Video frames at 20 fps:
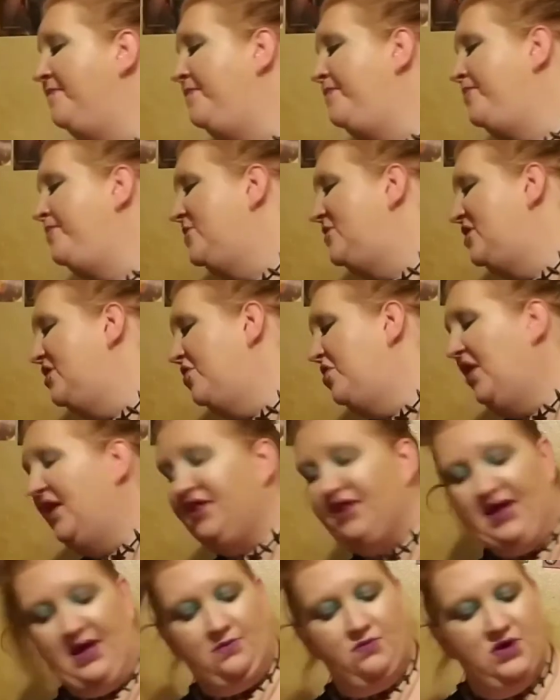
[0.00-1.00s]
I love
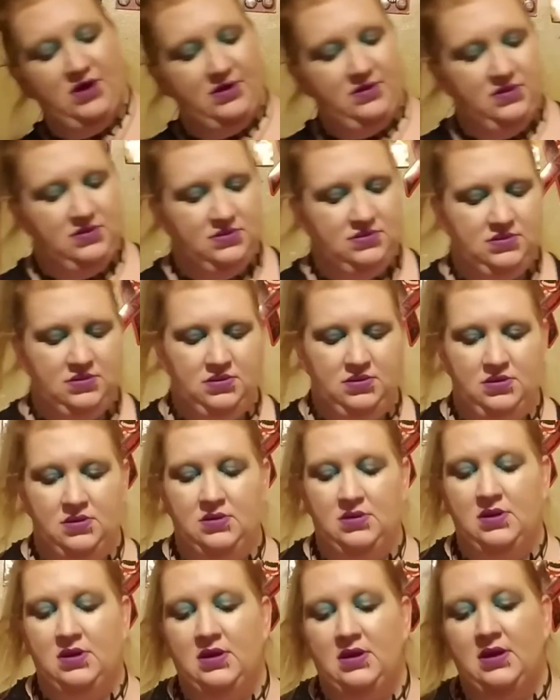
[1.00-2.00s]
that one.
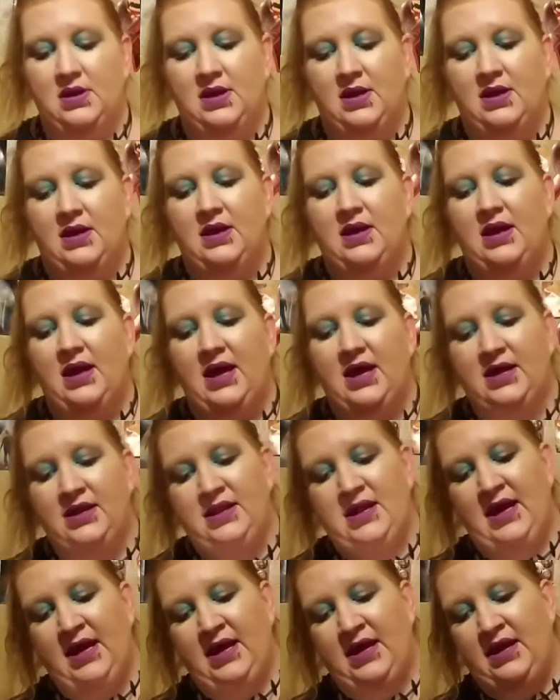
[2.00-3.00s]
And
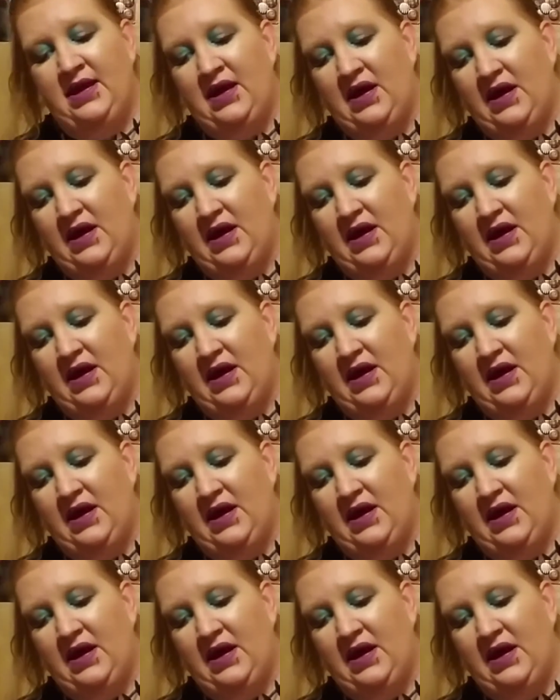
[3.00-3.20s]
then I